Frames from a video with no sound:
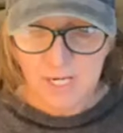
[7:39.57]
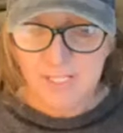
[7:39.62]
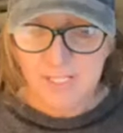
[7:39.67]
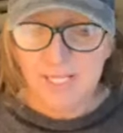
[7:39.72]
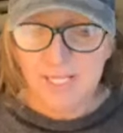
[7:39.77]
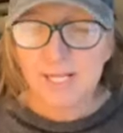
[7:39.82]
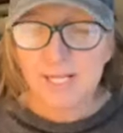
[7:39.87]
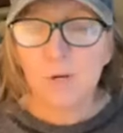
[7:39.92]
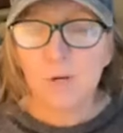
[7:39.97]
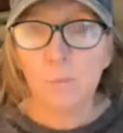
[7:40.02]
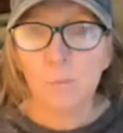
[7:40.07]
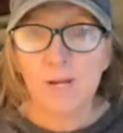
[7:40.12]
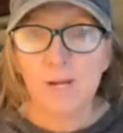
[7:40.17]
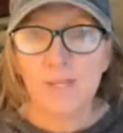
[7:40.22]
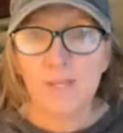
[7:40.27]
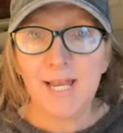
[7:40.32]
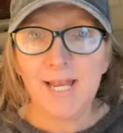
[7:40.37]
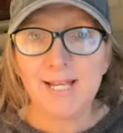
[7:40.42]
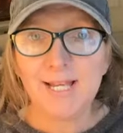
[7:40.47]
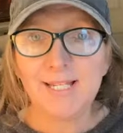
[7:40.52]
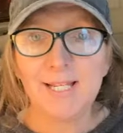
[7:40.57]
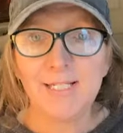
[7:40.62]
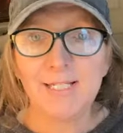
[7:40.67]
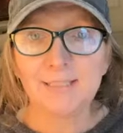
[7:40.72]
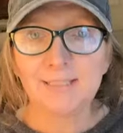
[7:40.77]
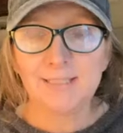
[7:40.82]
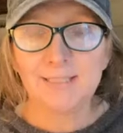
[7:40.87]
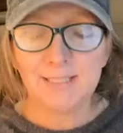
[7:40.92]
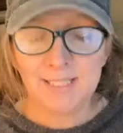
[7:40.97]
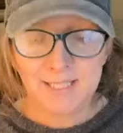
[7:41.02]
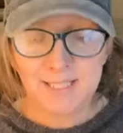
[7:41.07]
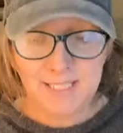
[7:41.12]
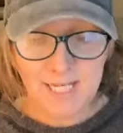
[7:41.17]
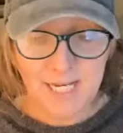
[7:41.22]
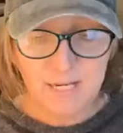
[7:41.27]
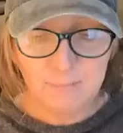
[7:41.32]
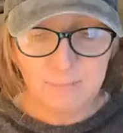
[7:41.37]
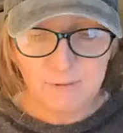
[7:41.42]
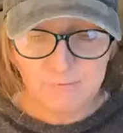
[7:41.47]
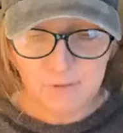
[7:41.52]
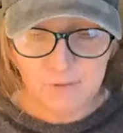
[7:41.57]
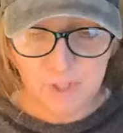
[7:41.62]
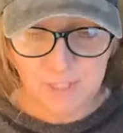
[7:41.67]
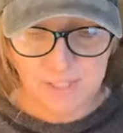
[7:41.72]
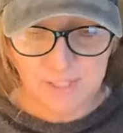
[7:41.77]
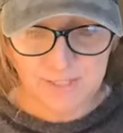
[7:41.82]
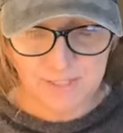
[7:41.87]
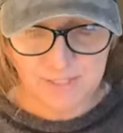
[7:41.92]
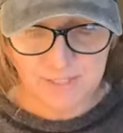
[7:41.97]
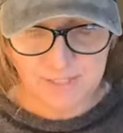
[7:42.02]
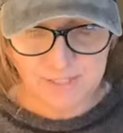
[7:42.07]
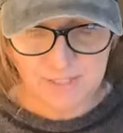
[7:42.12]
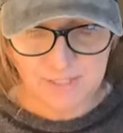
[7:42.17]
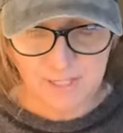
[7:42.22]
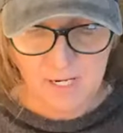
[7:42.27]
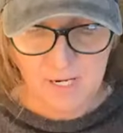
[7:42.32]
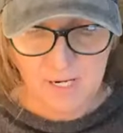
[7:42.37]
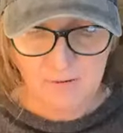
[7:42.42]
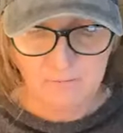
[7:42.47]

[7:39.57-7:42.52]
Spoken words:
take away the headaches in the name of Jesus.